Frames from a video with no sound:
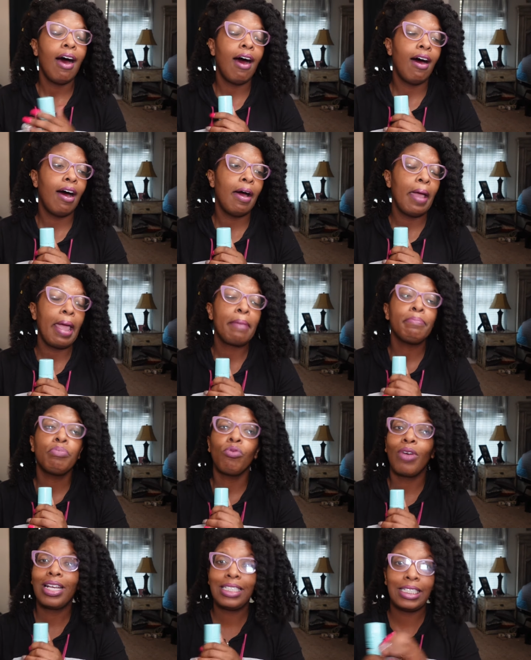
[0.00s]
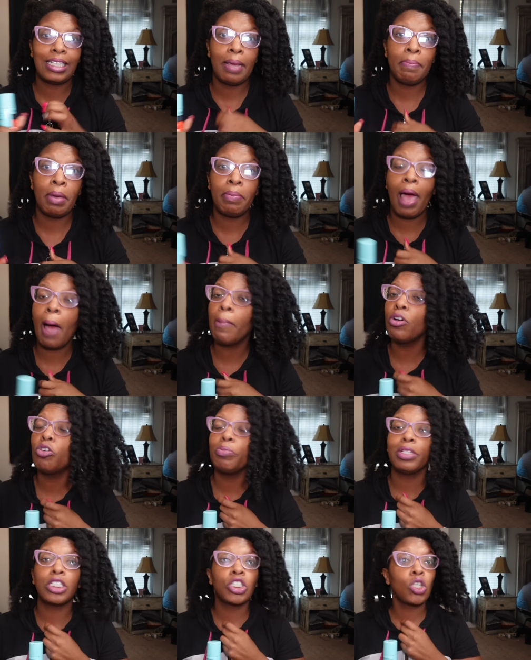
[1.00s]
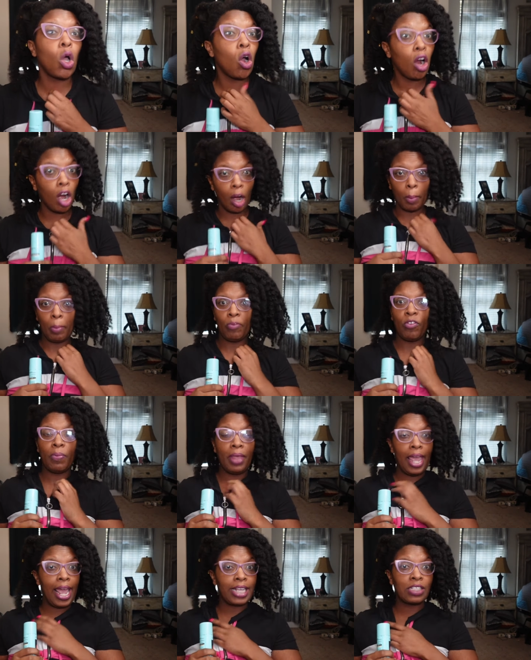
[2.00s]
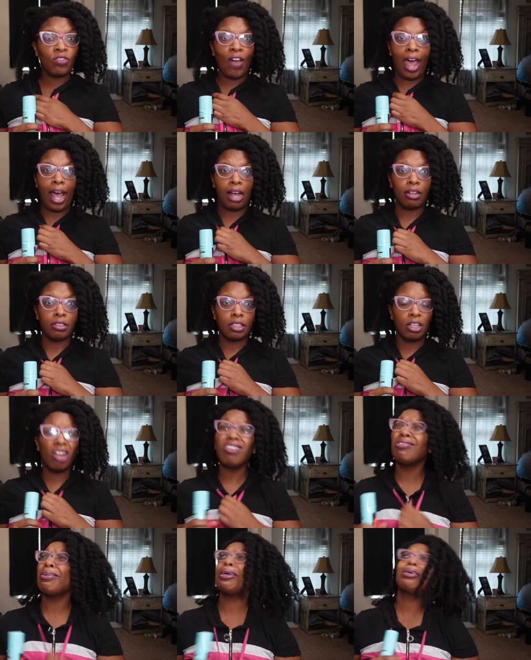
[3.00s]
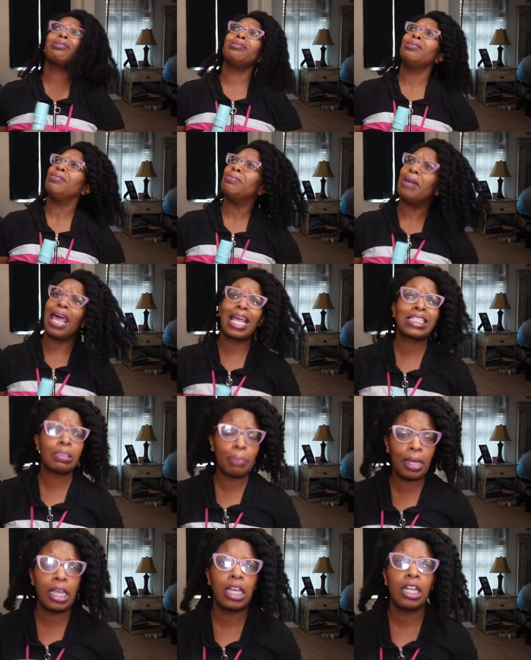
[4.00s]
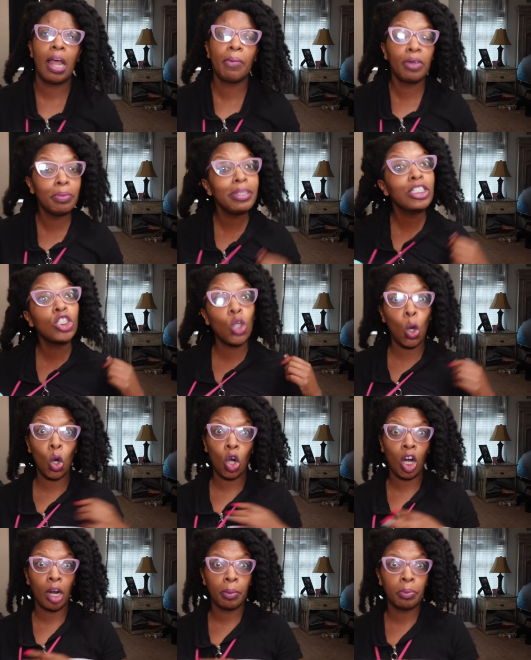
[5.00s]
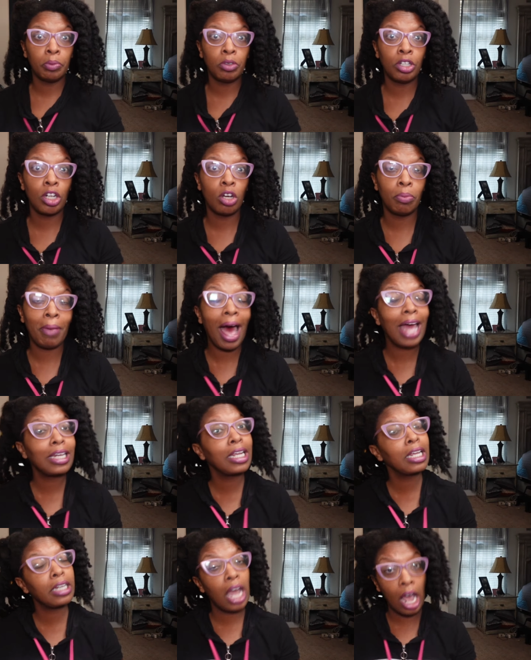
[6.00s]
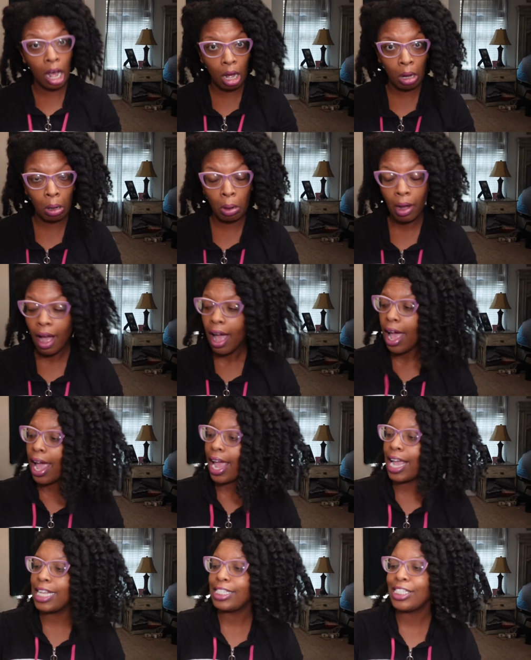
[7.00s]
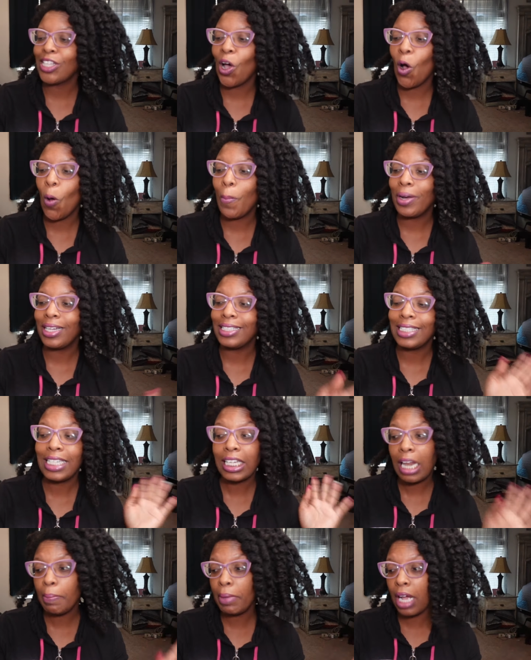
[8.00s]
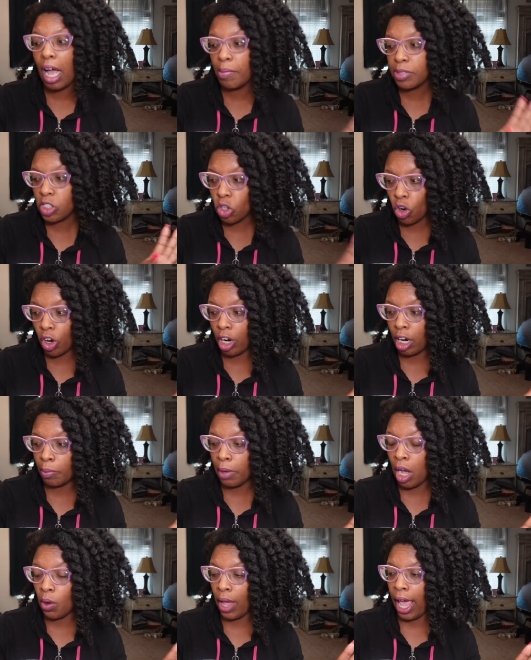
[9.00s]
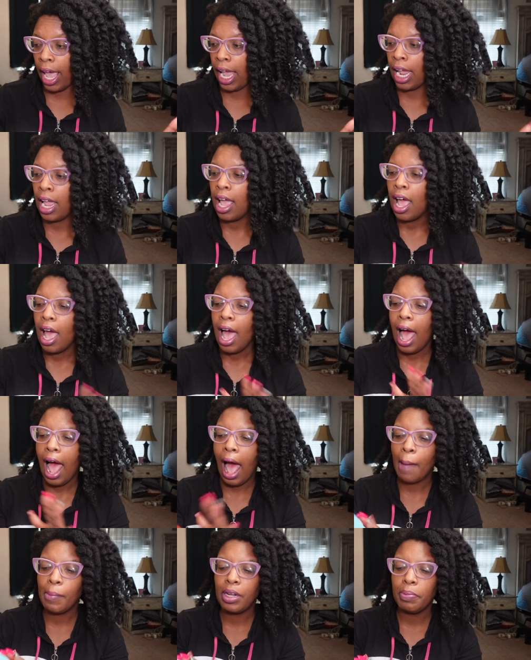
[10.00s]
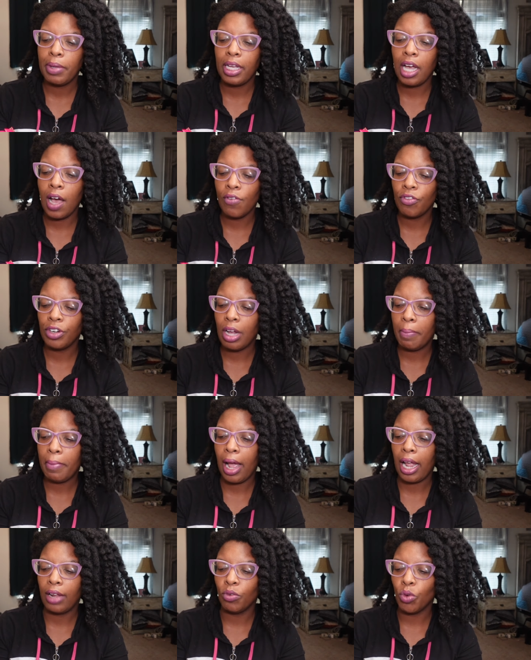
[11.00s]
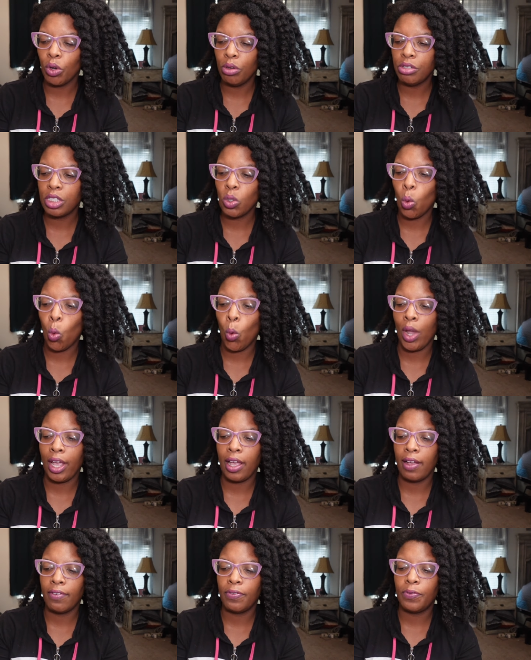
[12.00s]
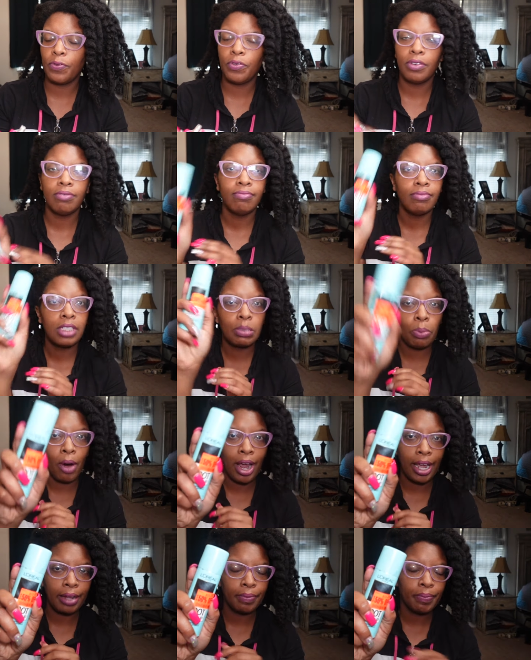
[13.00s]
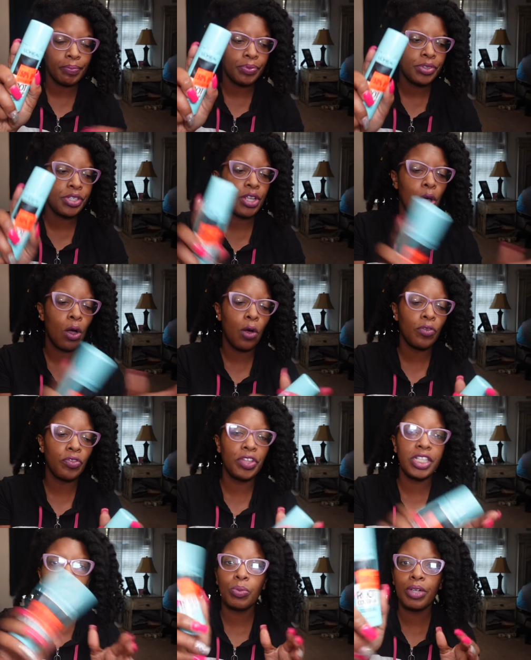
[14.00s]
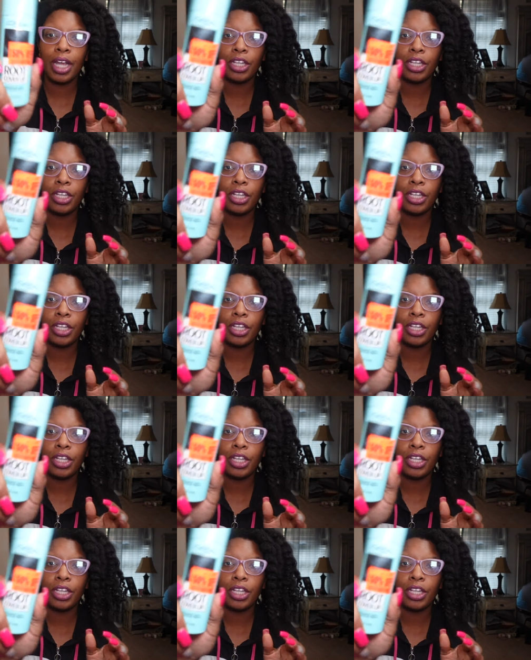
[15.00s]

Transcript: uh embrace it baby i'm gonna be storm from the x-files girl X-Men. I'm gonna be Storm, you know, body and all. And so, but until I become Storm, okay, I'm gonna be covering up my roots with spray. So this one I